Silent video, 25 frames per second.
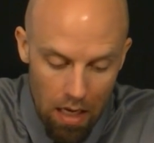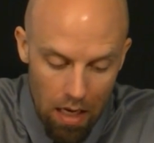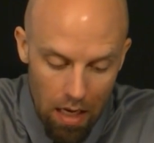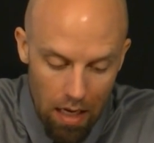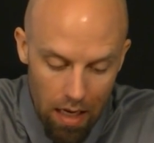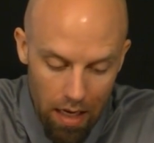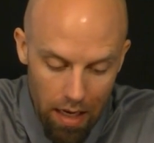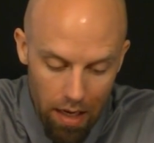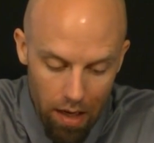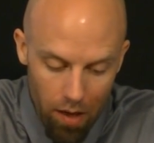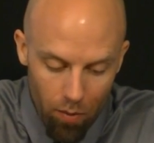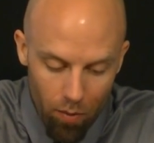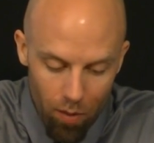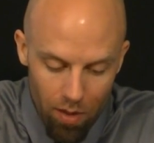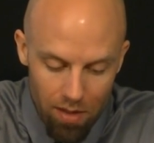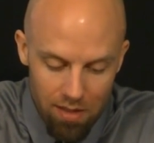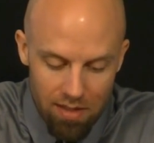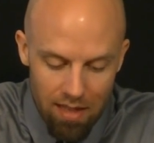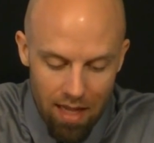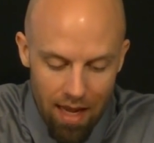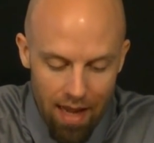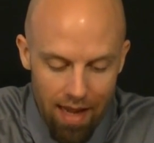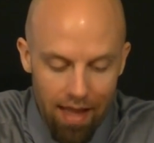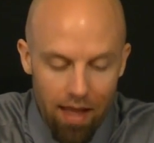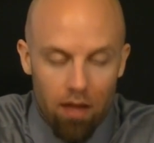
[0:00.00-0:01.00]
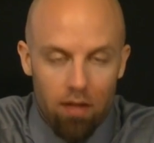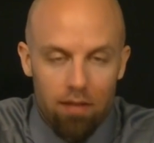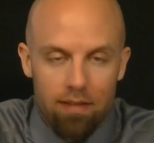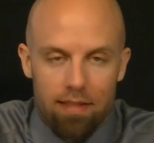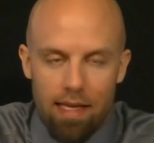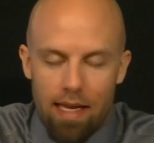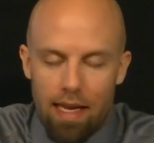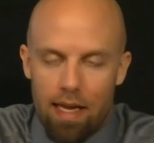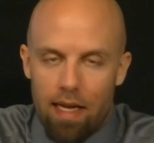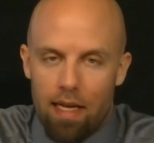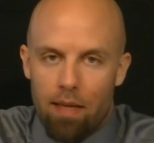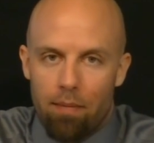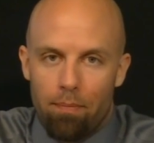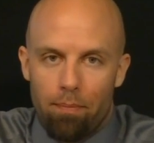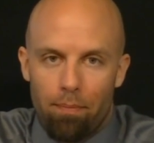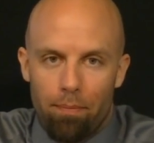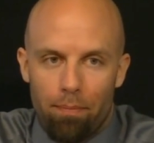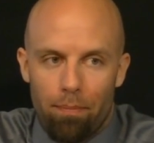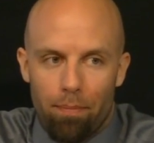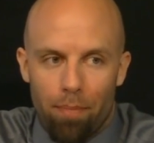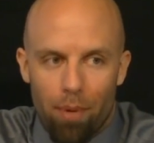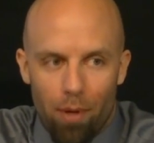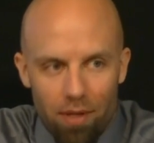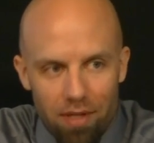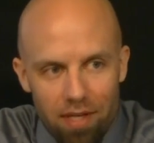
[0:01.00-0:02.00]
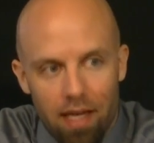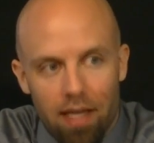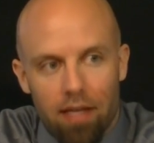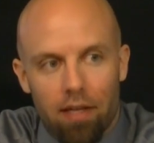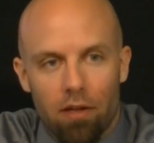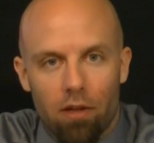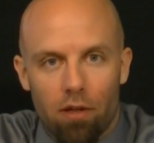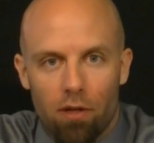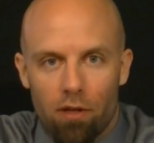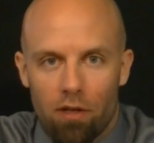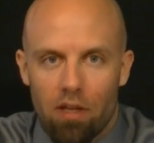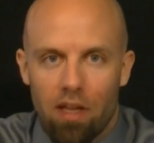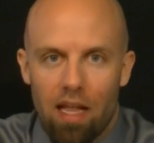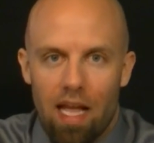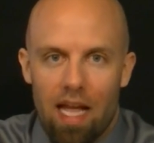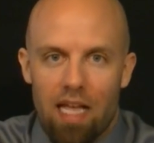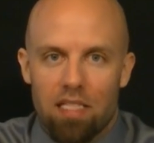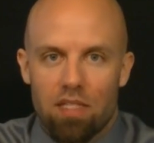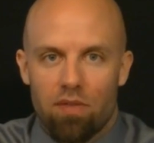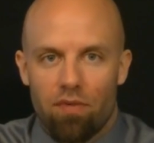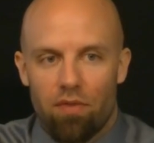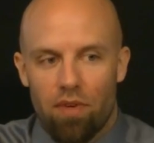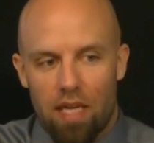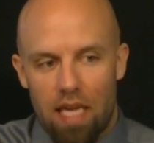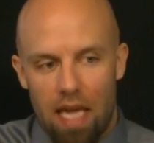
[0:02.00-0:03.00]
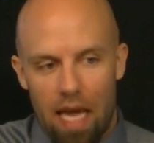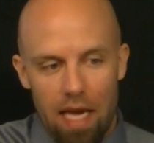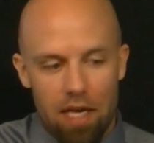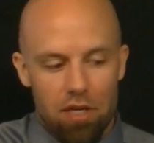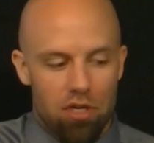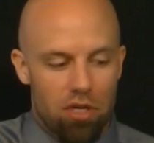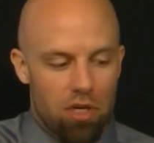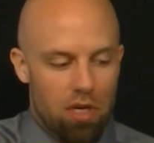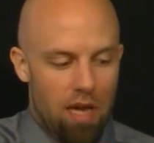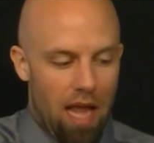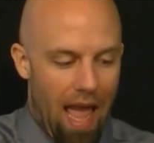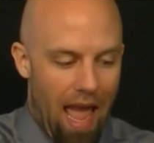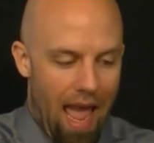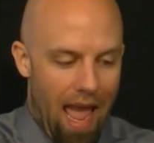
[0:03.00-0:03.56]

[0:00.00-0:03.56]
One's not held to any particular classification.